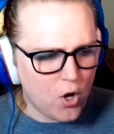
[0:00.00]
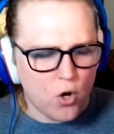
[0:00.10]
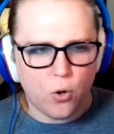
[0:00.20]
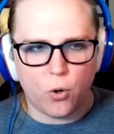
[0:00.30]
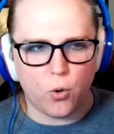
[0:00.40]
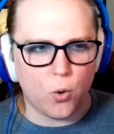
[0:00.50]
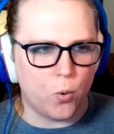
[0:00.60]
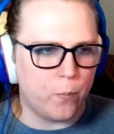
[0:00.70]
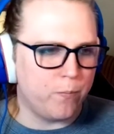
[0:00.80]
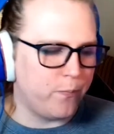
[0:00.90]

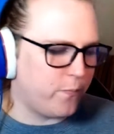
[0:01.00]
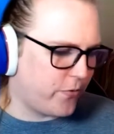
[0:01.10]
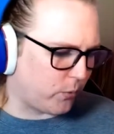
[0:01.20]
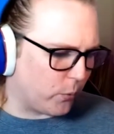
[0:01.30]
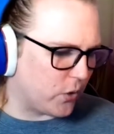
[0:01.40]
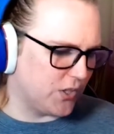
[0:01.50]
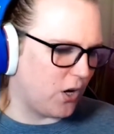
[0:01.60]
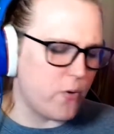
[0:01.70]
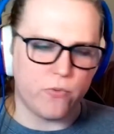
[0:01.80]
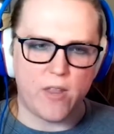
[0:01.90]
who, through his
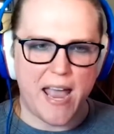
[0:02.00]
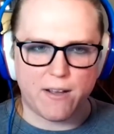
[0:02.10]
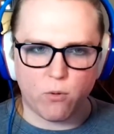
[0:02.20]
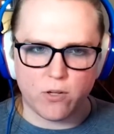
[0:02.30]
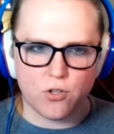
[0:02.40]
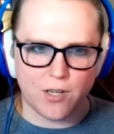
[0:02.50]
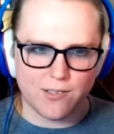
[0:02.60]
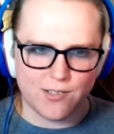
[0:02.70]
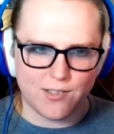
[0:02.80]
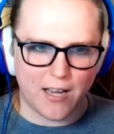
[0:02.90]
own
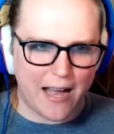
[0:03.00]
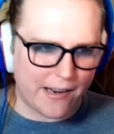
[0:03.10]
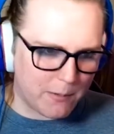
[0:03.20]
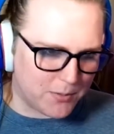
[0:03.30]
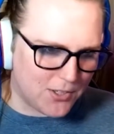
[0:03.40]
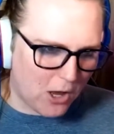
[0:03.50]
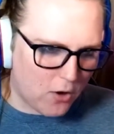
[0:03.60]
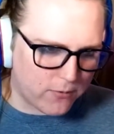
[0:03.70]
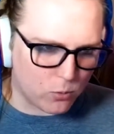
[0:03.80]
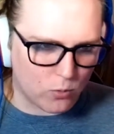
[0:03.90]
negligence, got
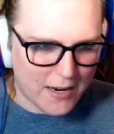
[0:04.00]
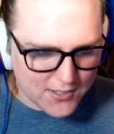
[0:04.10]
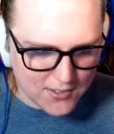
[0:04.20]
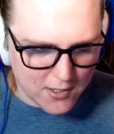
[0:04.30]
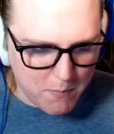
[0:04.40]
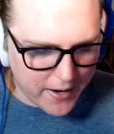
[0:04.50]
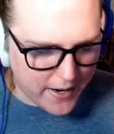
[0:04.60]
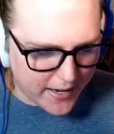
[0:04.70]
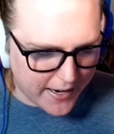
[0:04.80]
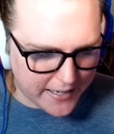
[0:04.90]
himself arrested by
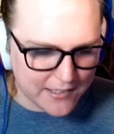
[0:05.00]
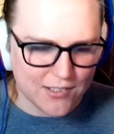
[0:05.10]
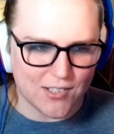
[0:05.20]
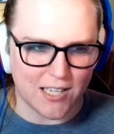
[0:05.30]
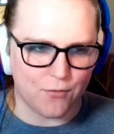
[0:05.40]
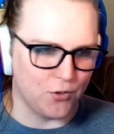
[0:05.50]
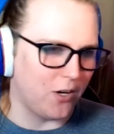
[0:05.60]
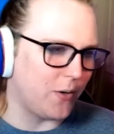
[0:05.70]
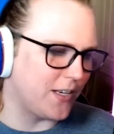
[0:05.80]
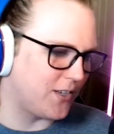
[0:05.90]
ICE, even
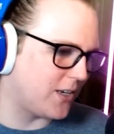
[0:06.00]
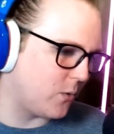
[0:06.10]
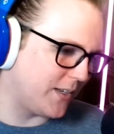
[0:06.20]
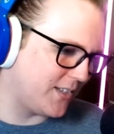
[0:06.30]
though he's a U.S.